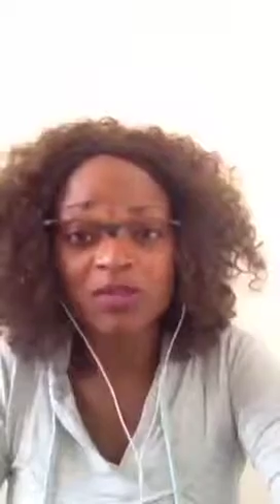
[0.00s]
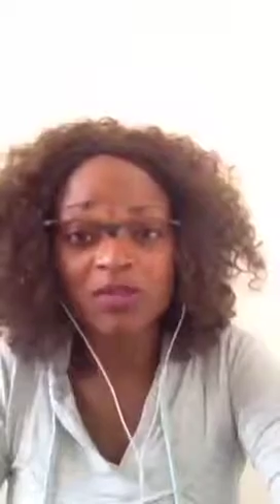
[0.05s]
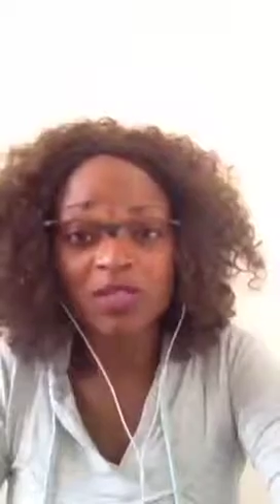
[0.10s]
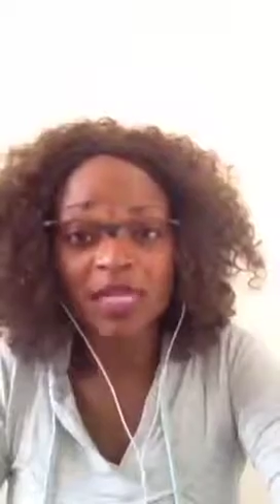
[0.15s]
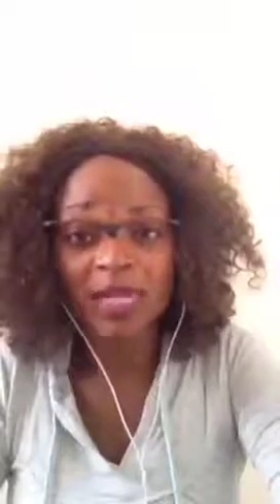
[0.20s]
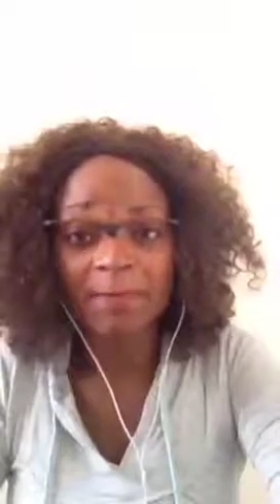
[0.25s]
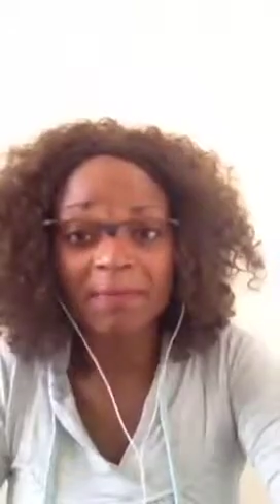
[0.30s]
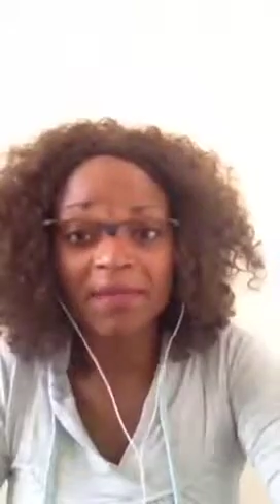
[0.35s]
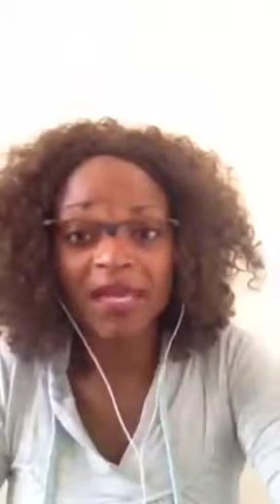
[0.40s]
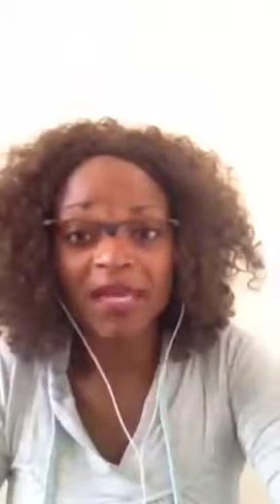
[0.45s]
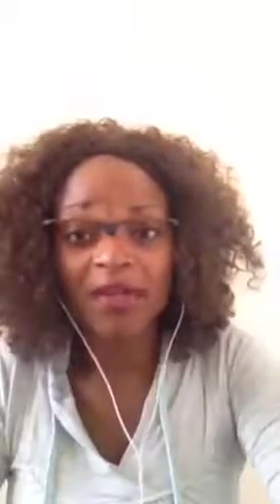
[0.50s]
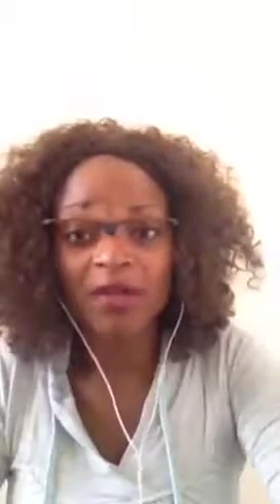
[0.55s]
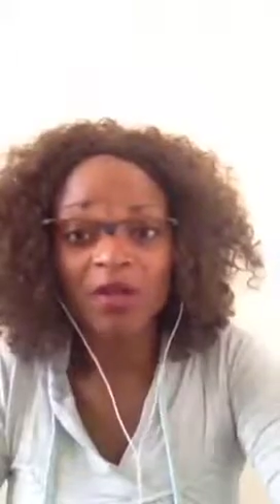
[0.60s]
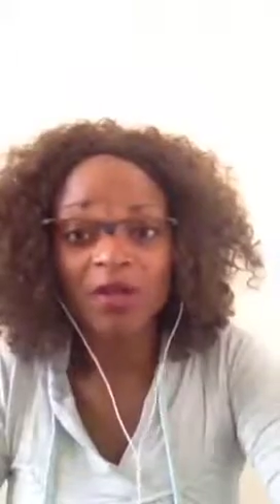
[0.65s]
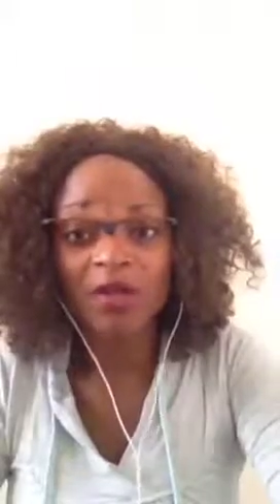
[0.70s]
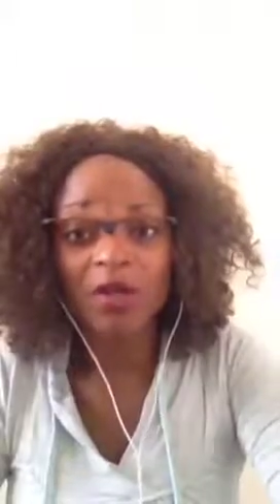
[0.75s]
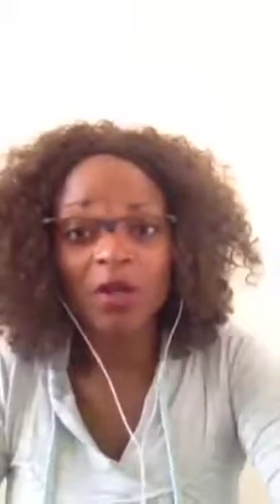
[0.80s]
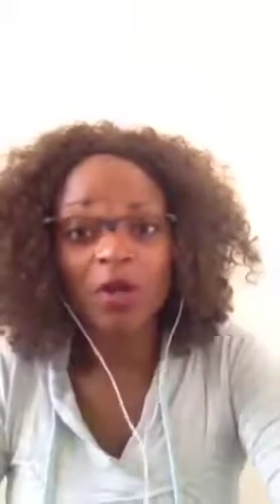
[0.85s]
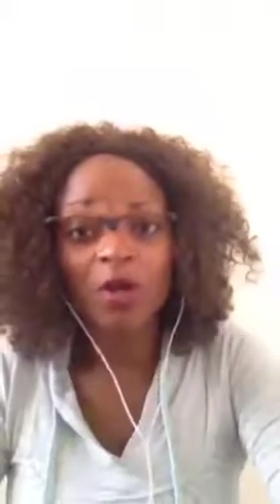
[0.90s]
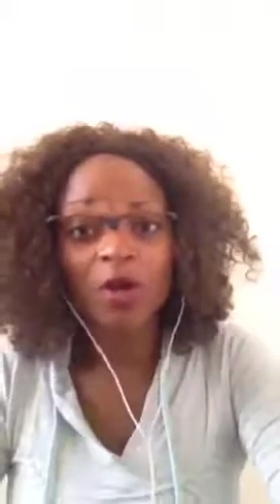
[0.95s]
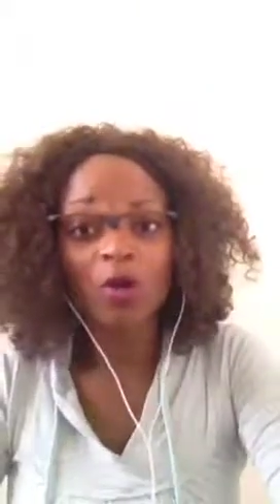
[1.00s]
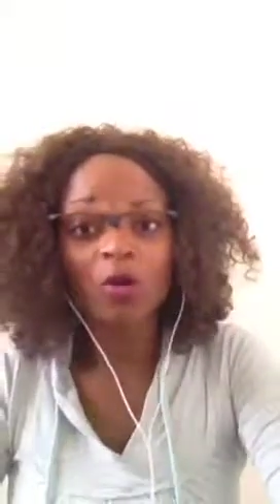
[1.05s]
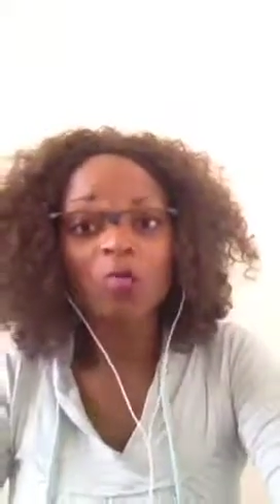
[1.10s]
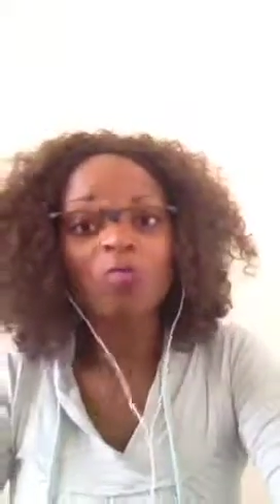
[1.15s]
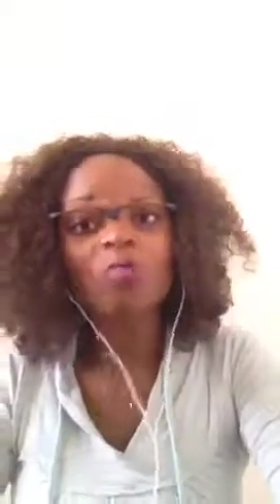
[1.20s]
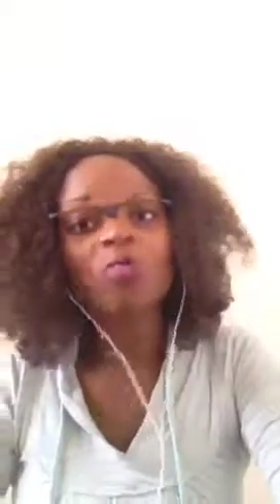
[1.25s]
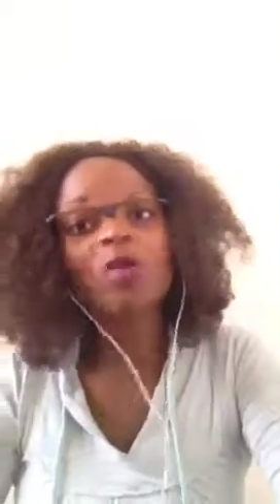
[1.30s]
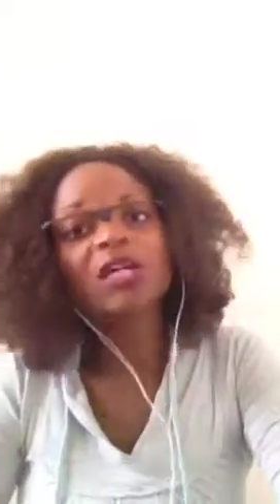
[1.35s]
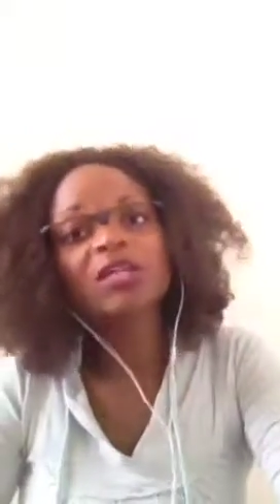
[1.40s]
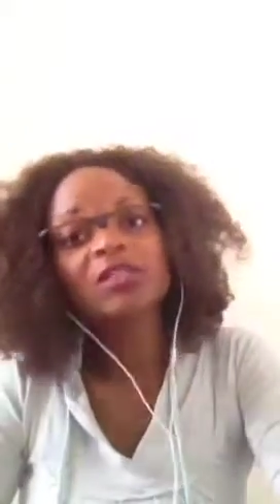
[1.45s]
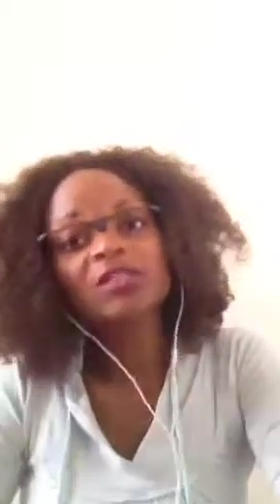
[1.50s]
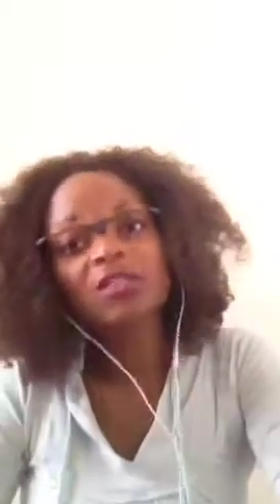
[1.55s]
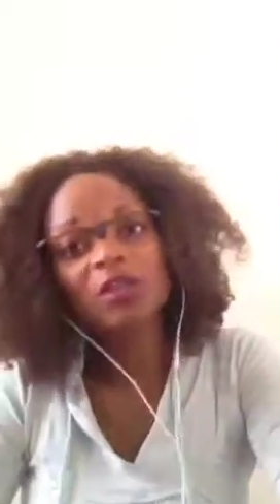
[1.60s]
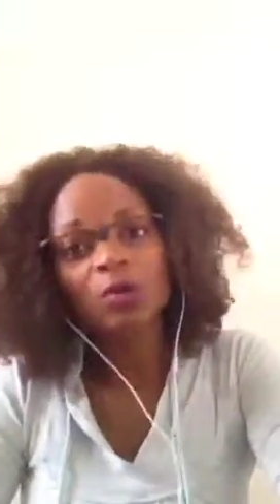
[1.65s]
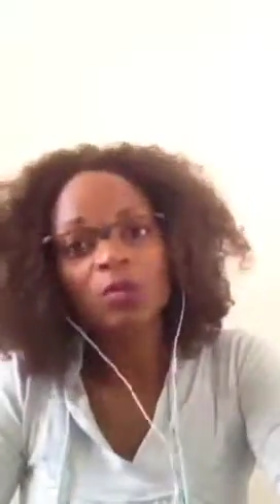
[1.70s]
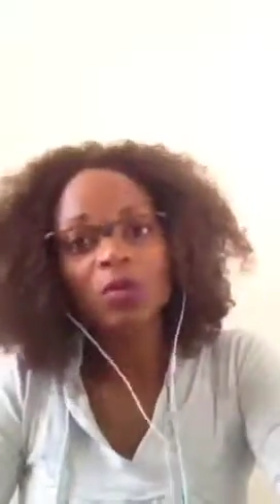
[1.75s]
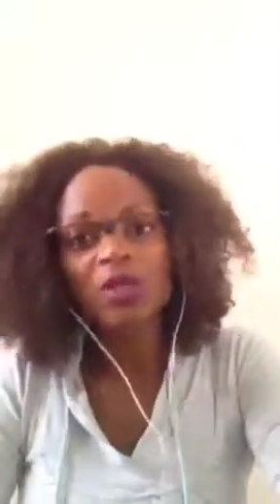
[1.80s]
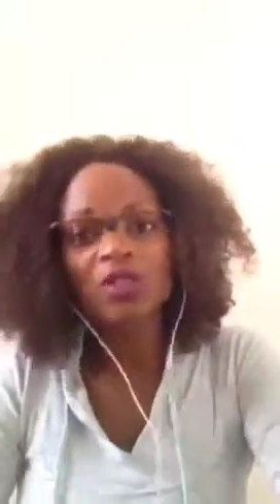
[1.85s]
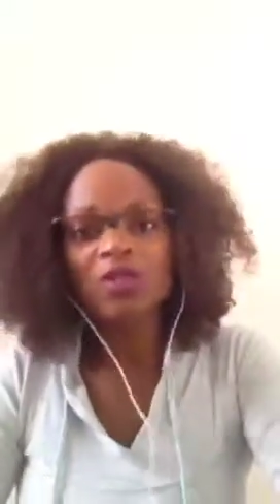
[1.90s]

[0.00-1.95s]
will get better or wonder when